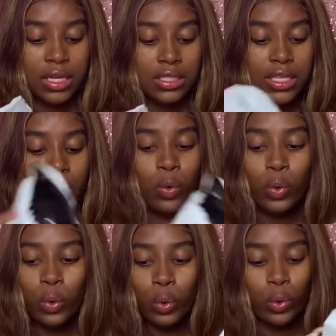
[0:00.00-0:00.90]
So,
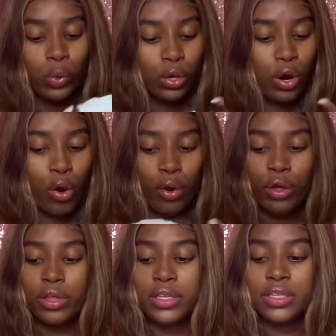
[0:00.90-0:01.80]
ooh, girl,
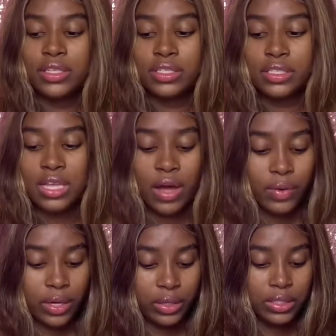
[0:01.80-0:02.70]
this is how
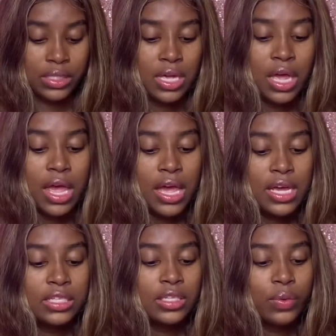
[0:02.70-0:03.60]
it looks.
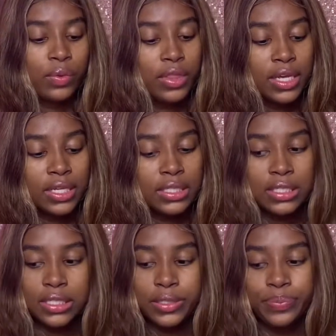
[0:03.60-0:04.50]
So
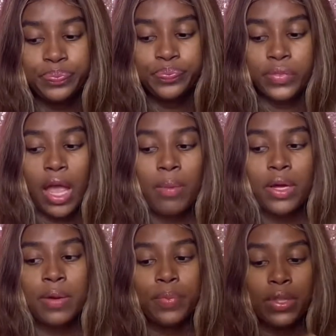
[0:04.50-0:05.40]
this, I'm
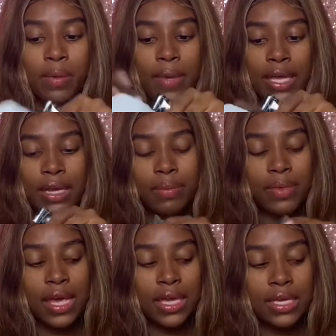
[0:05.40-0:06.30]
gonna put them back in the
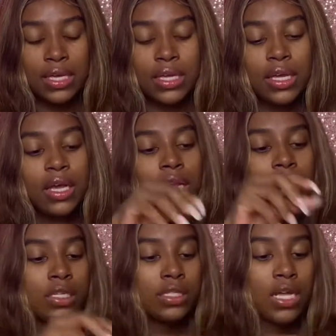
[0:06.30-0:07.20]
bag
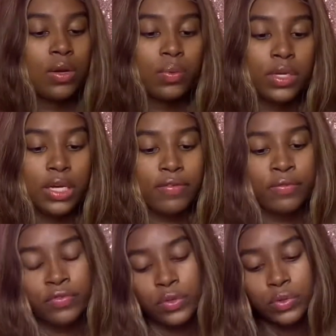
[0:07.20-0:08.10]
because I don't want to get
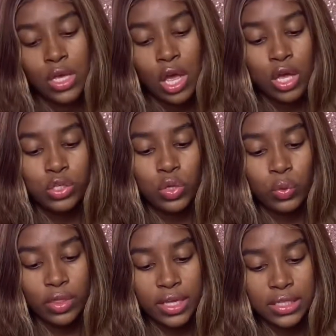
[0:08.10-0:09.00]
confused.
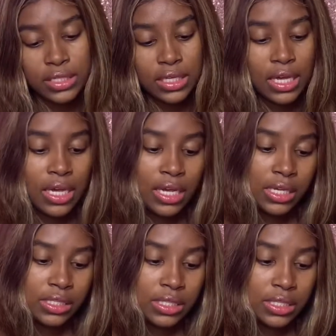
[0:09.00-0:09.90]
So this
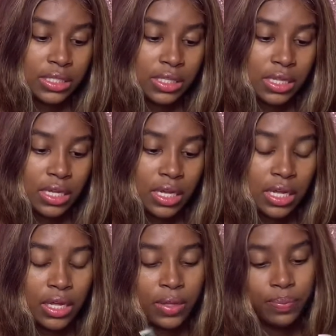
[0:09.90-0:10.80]
is
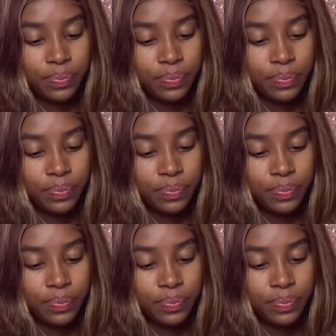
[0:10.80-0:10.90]
the